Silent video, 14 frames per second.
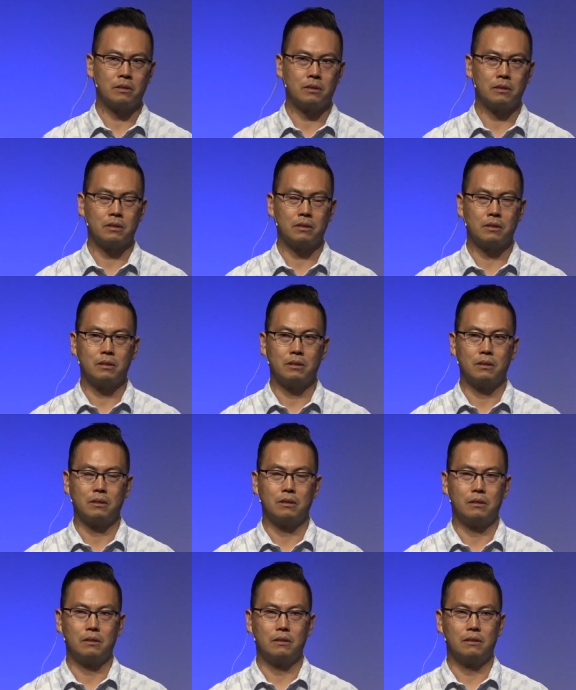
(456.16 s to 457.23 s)

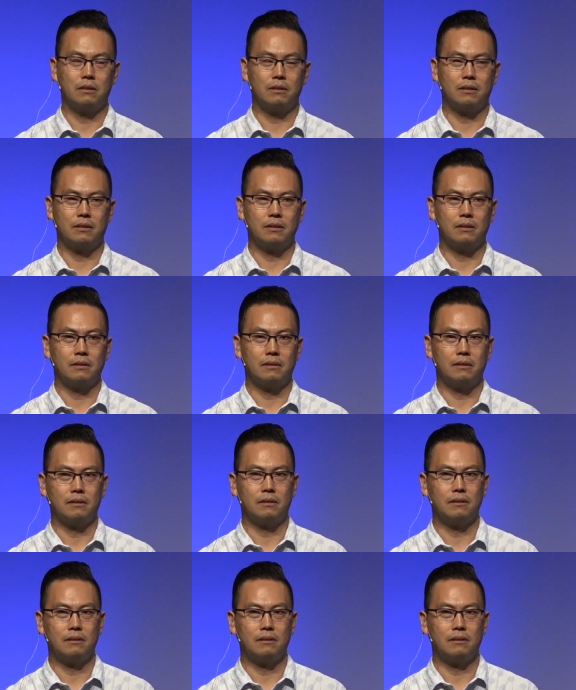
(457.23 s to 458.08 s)
(silence)